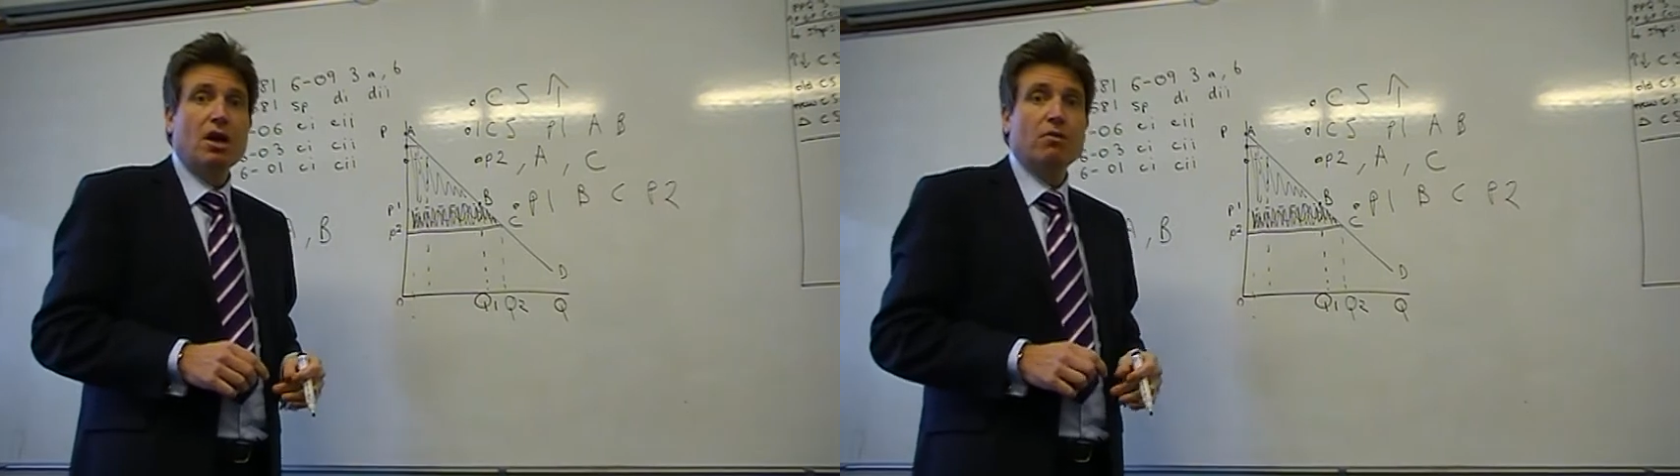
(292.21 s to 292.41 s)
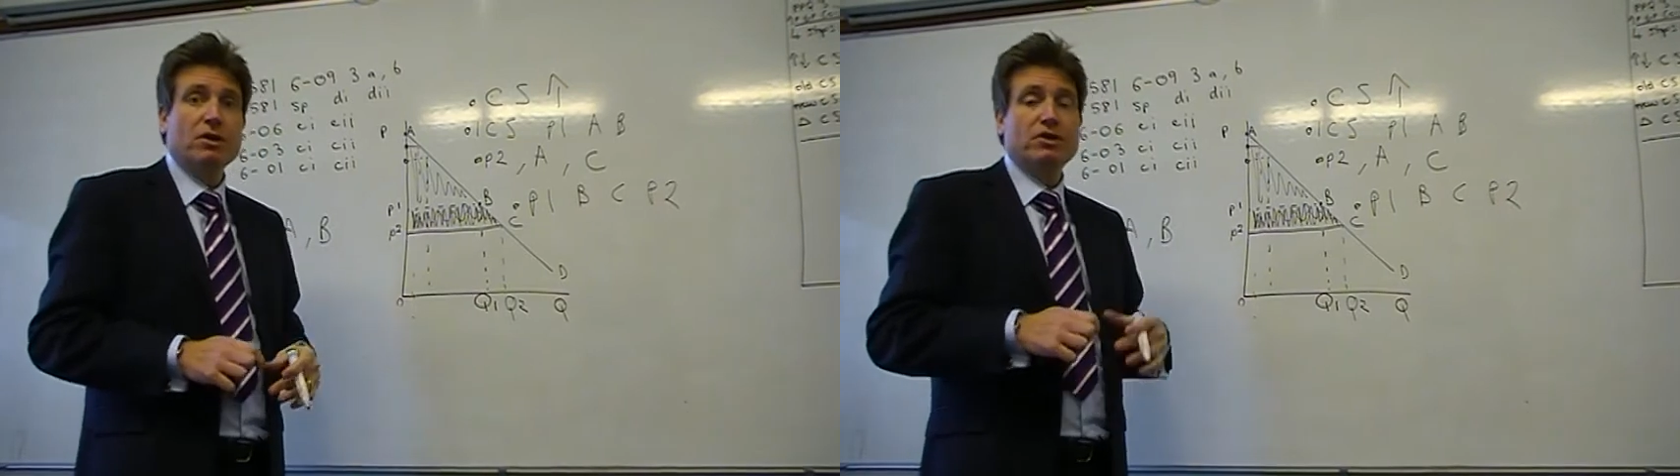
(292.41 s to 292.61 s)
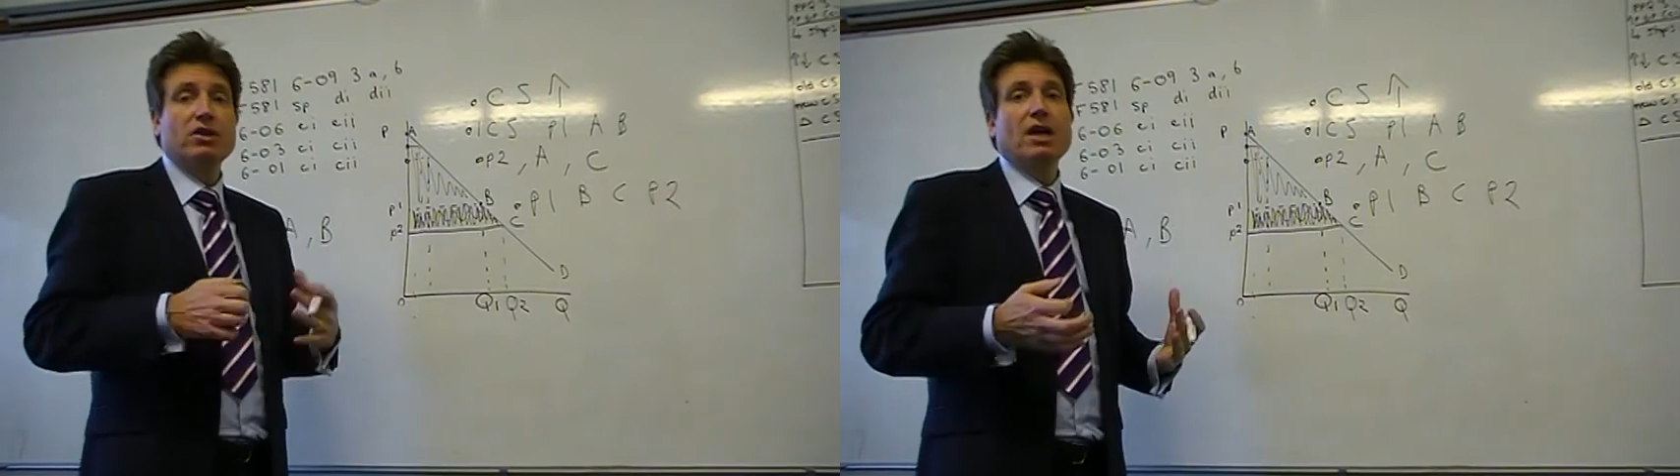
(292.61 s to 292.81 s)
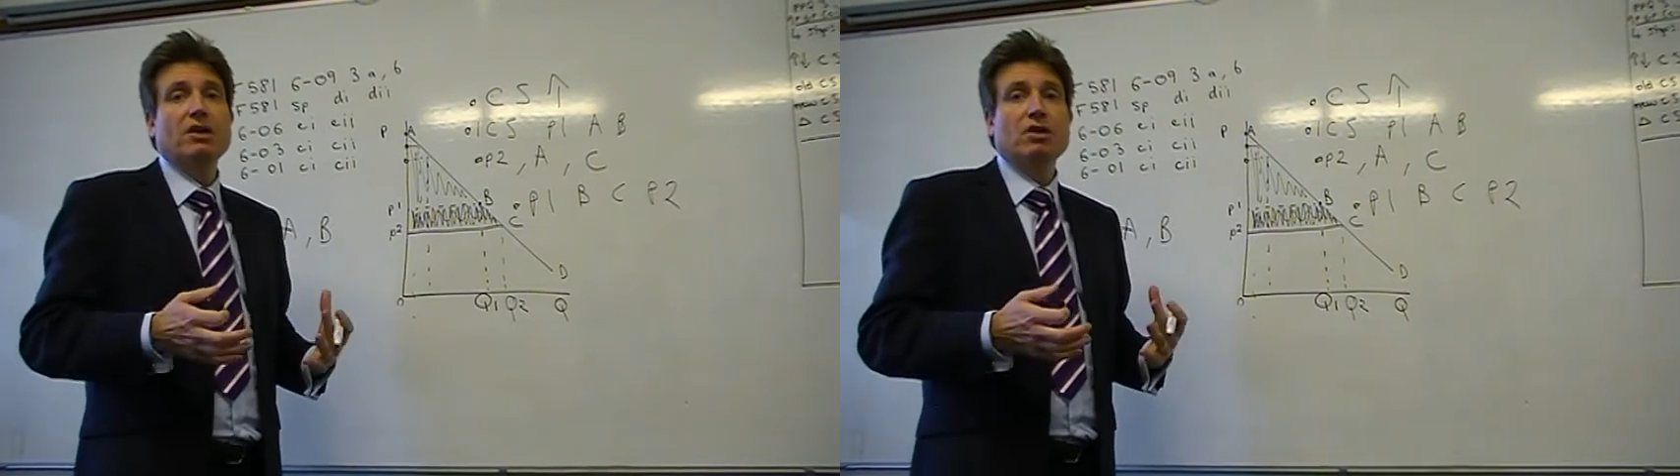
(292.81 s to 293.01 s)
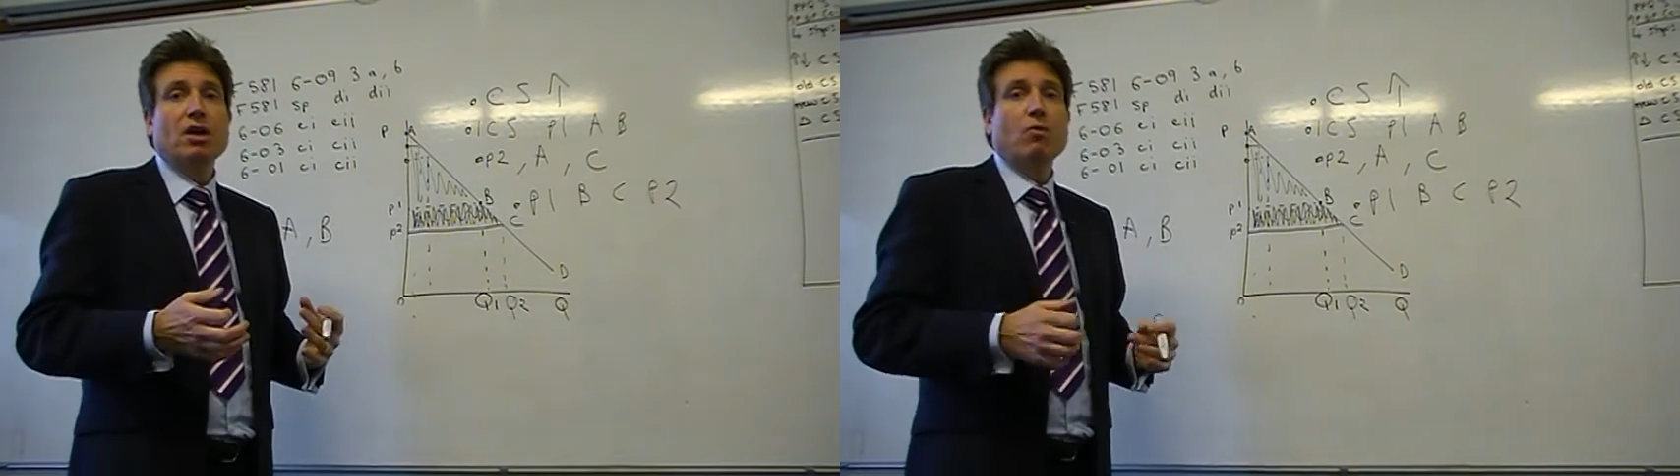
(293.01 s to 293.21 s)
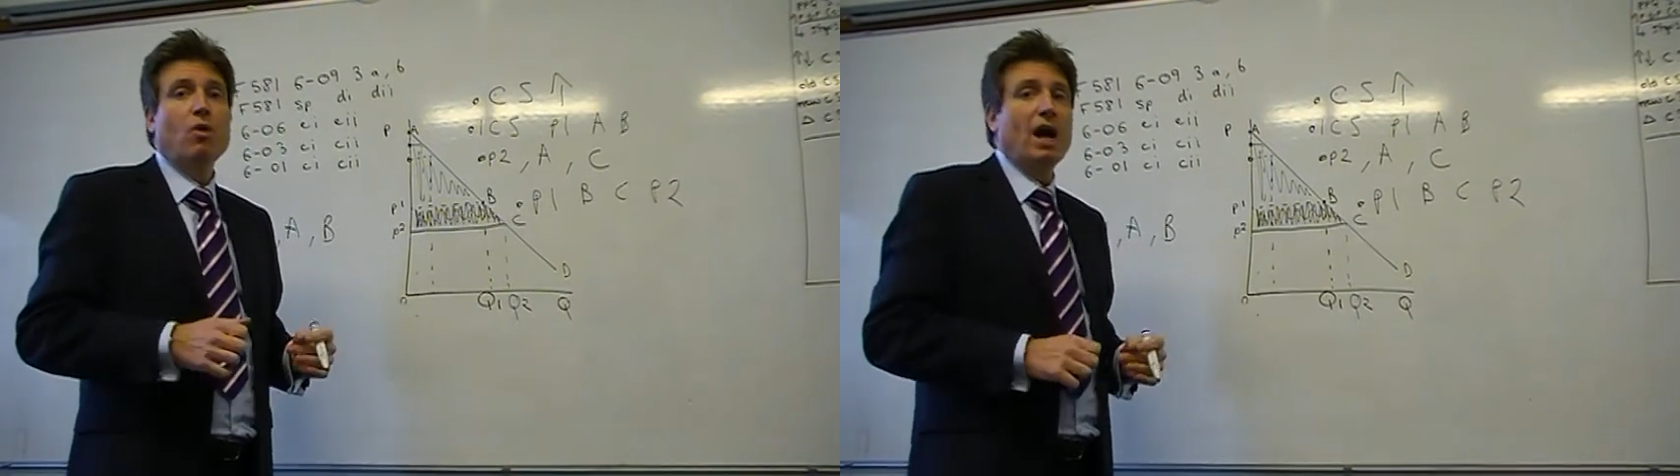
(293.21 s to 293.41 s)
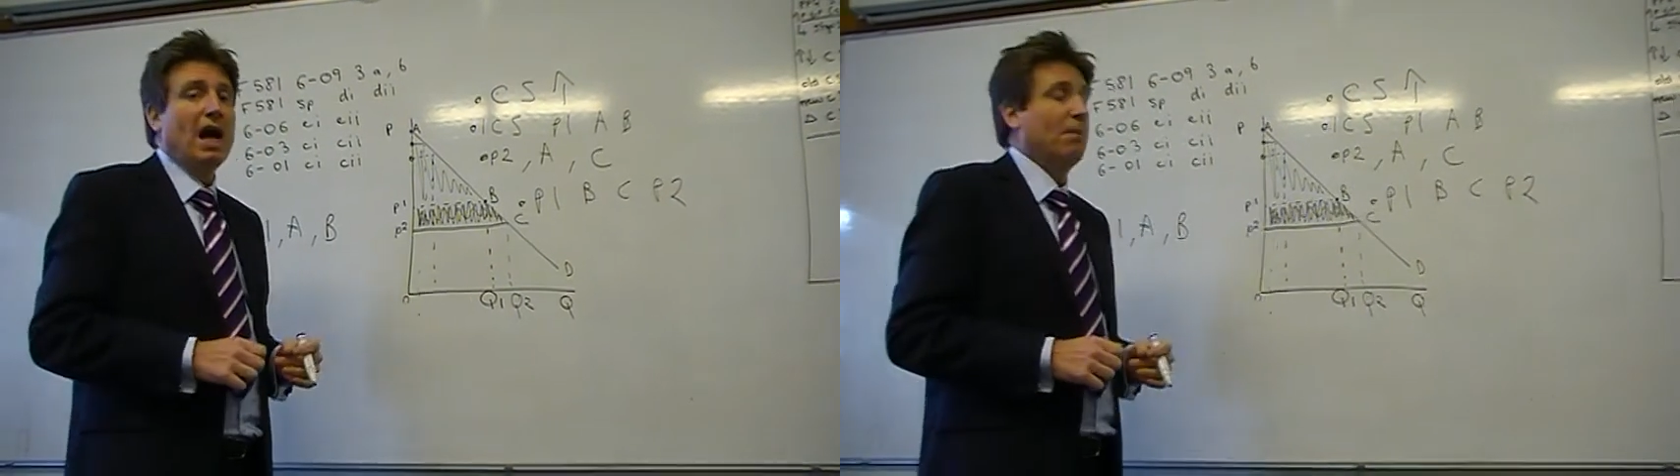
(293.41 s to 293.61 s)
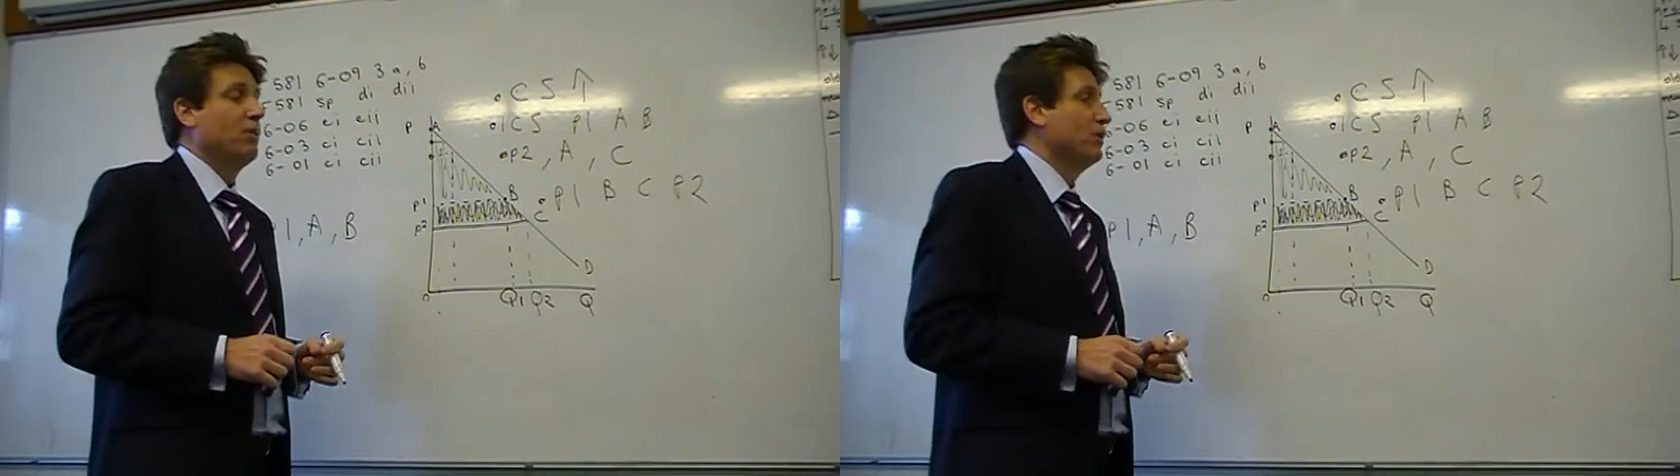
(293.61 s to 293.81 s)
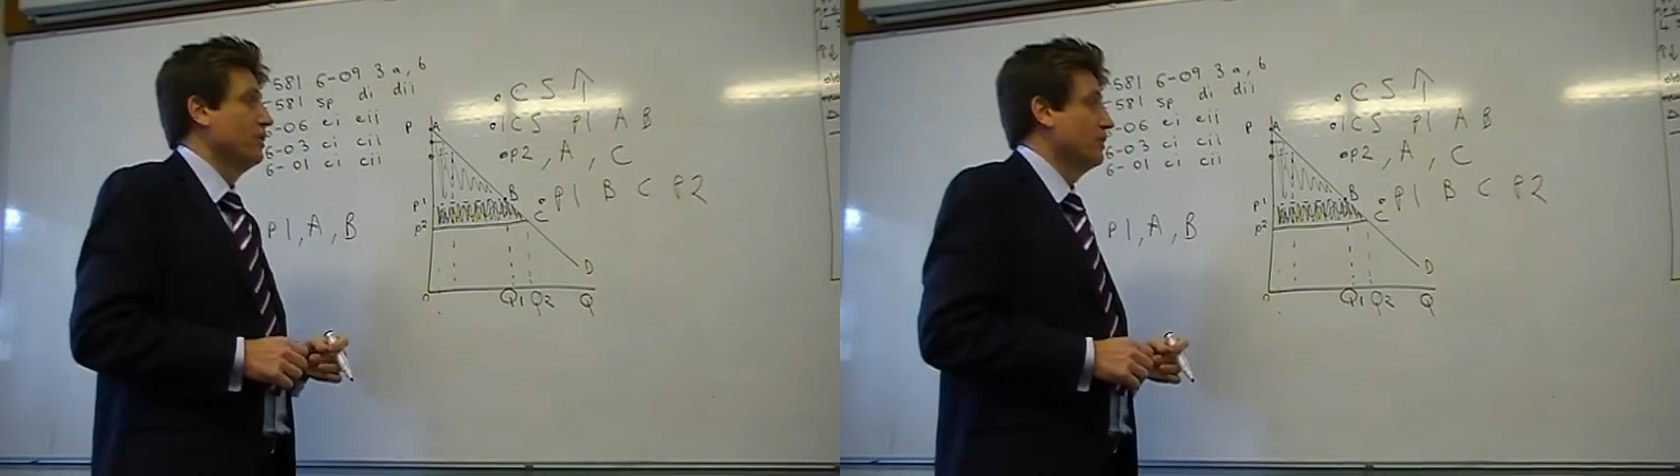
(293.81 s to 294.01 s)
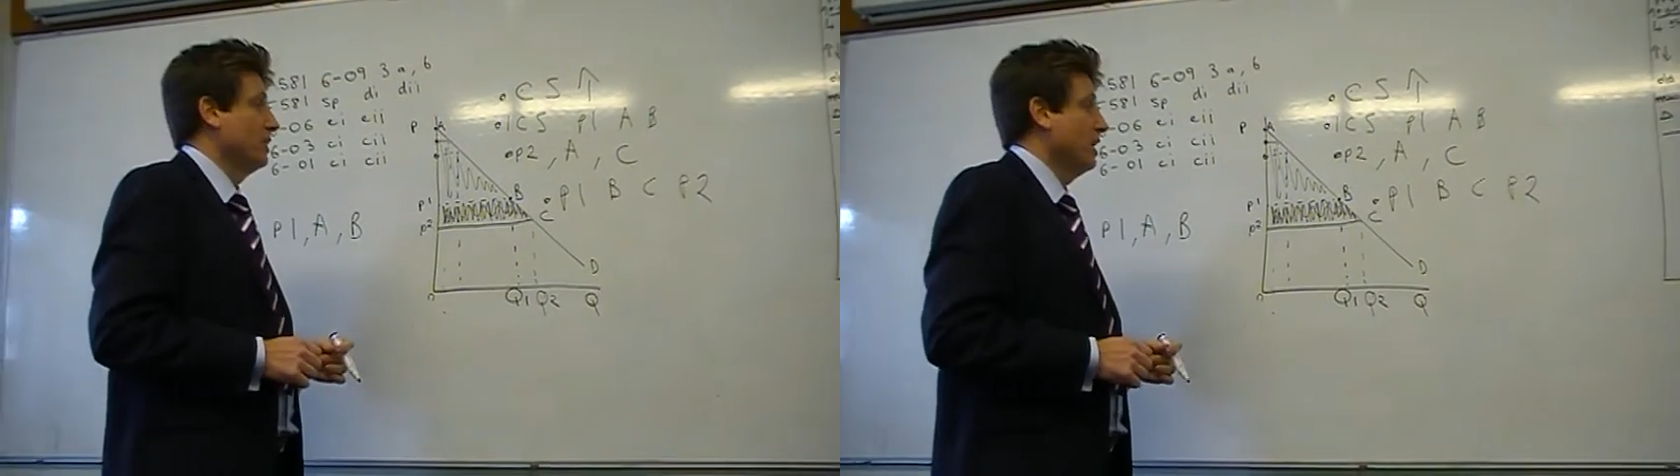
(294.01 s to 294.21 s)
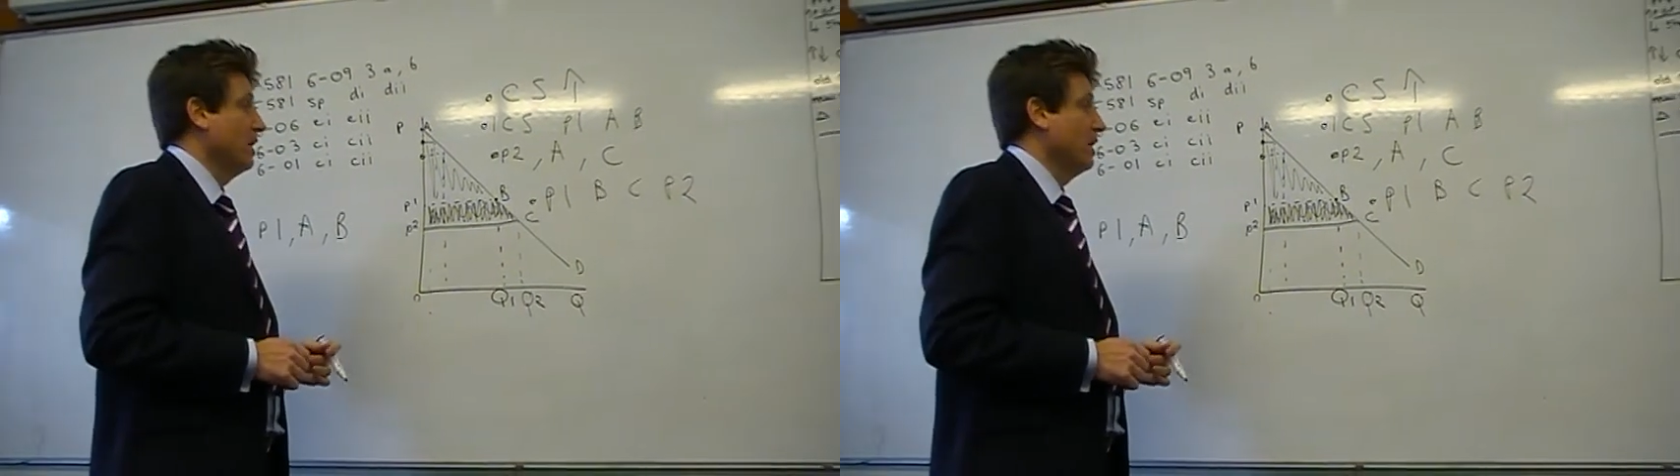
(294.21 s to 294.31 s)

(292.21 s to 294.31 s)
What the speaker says: which says what happens